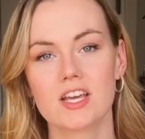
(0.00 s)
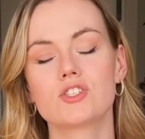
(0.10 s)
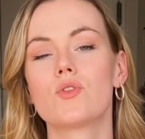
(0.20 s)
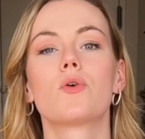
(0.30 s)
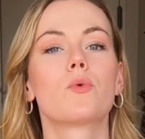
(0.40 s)

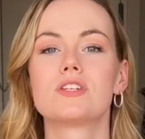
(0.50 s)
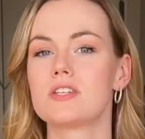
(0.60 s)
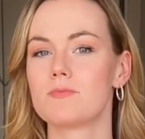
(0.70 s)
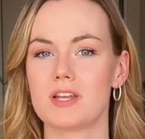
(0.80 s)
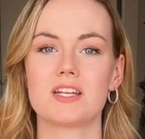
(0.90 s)
So there were
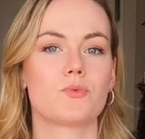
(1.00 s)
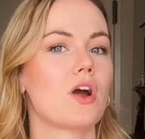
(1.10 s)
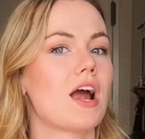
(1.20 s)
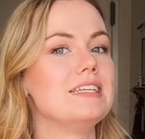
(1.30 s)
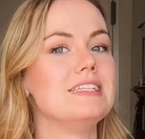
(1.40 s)
some days
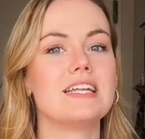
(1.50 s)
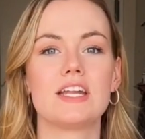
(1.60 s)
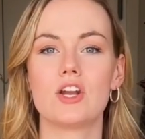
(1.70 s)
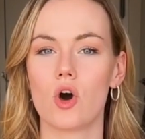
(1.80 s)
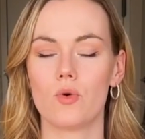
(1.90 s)
where I
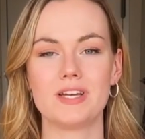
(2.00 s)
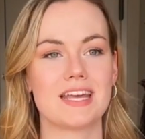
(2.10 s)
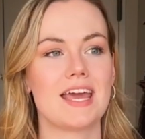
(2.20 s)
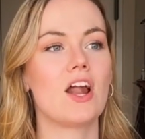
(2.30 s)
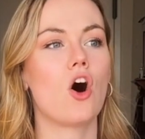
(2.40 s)
didn't always
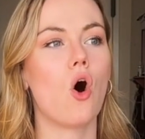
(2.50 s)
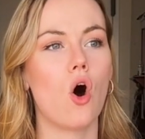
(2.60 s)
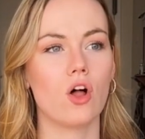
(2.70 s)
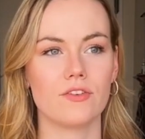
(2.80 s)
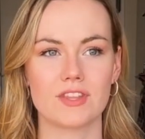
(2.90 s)
hit
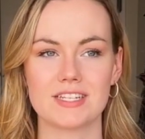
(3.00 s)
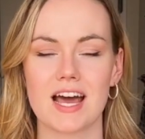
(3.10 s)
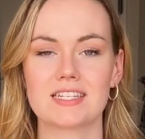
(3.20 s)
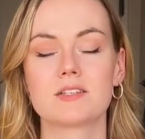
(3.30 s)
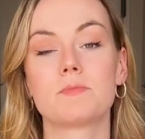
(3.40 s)
all of the
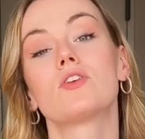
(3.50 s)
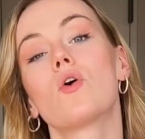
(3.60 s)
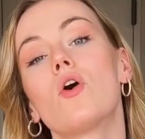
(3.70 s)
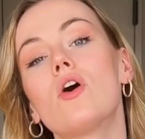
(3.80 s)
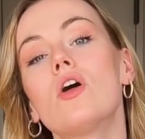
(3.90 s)
tasks, but the
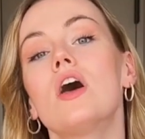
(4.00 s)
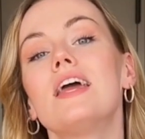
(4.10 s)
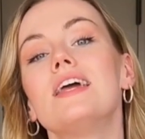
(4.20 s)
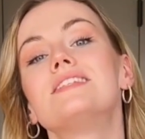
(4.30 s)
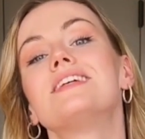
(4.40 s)
goal is